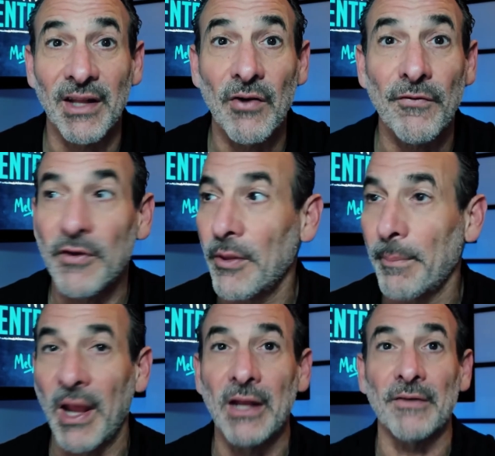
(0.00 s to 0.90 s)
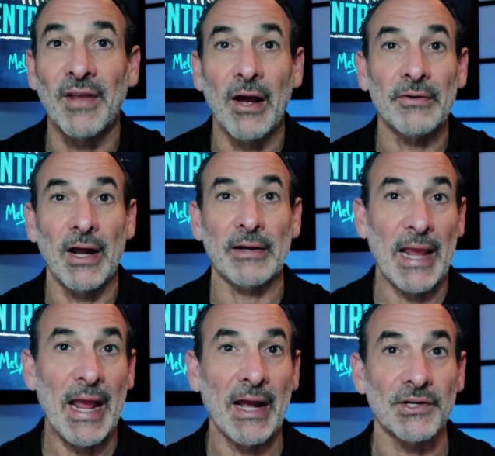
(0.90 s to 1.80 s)
don't feel the pain of counting out
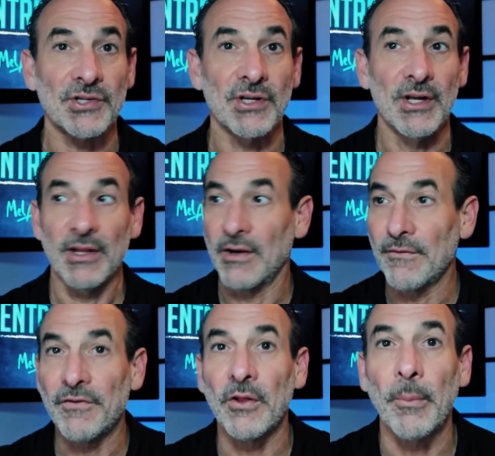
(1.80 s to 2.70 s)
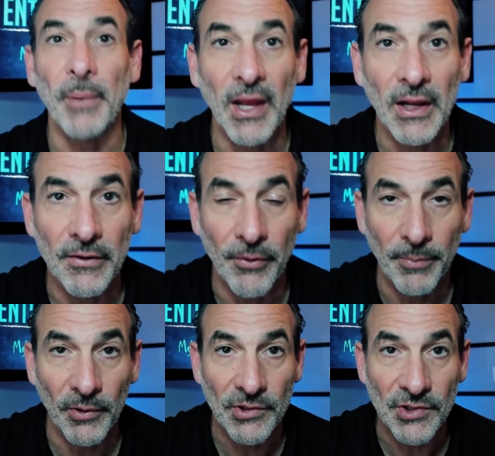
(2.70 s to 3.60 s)
cash. They don't feel the pain of the
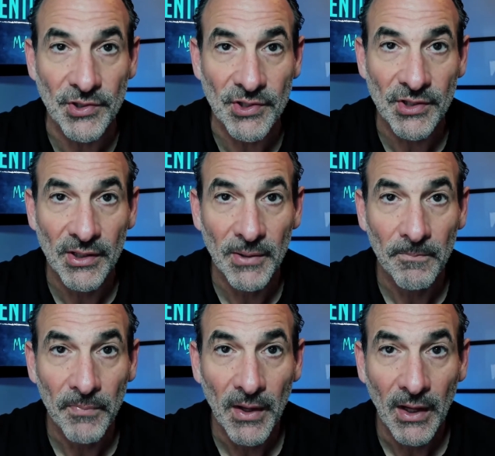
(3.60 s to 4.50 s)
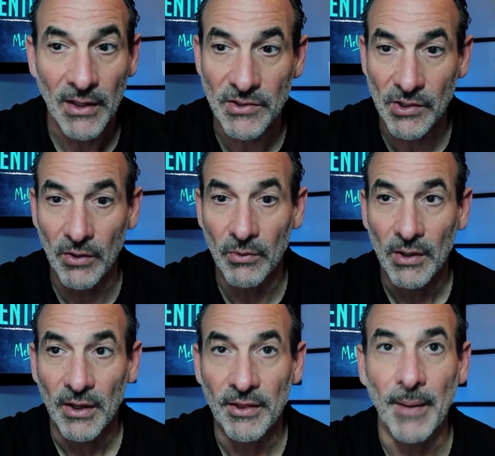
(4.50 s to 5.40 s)
purchase. And so
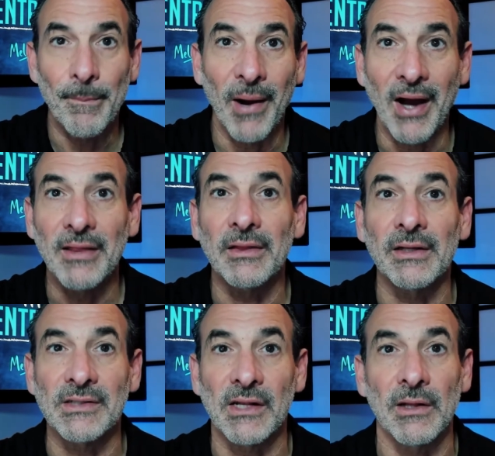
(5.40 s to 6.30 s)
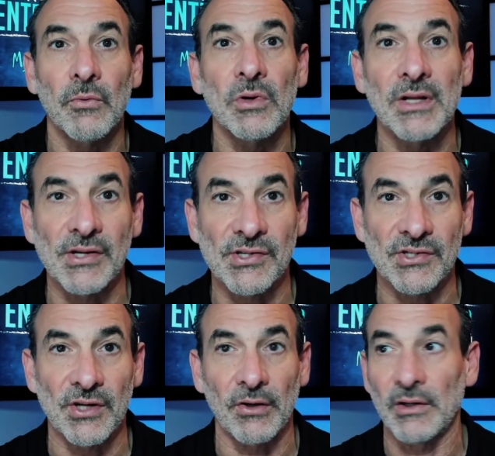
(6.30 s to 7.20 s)
they buy things that they wouldn't
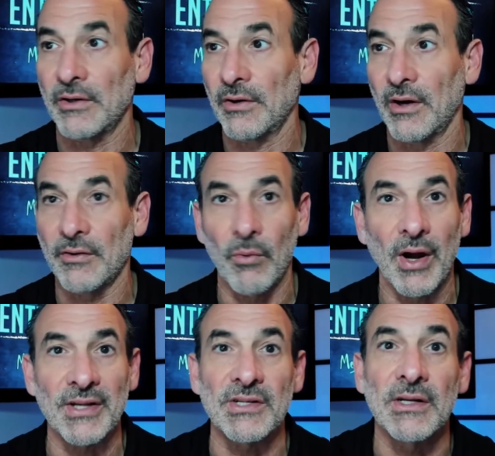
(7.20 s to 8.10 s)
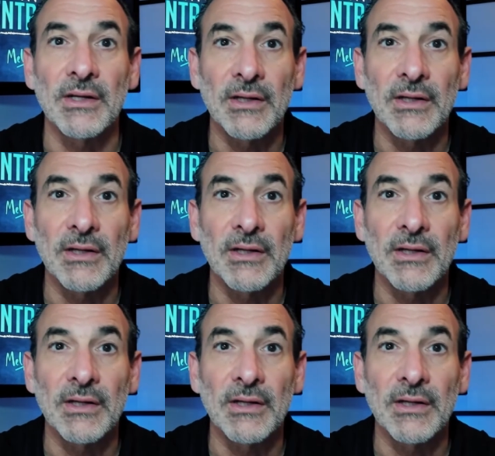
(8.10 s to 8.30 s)
necessarily or otherwise